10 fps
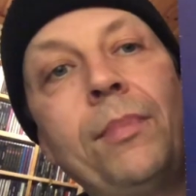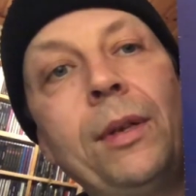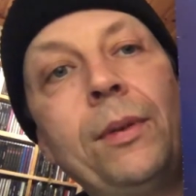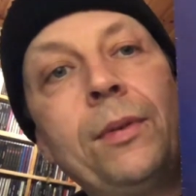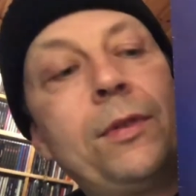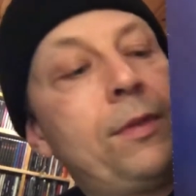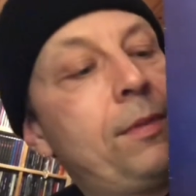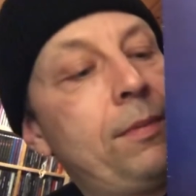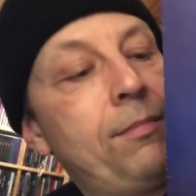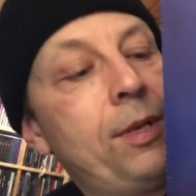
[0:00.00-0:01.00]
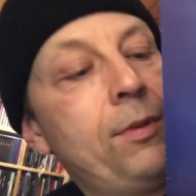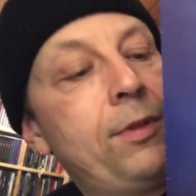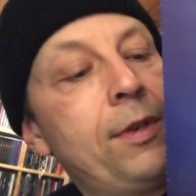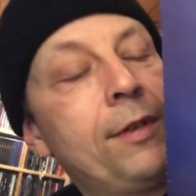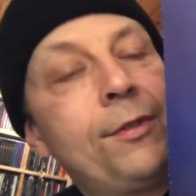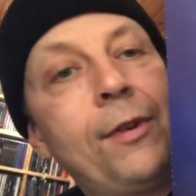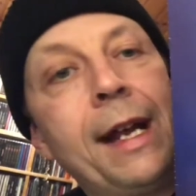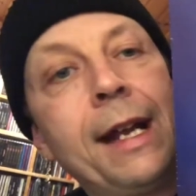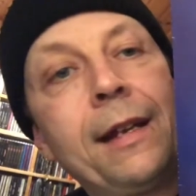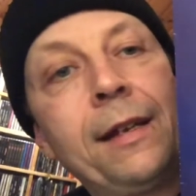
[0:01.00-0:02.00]
bluesier
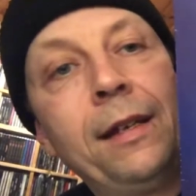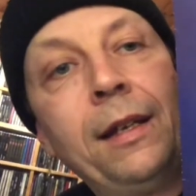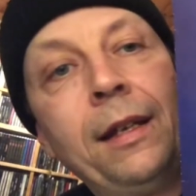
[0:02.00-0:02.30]
track.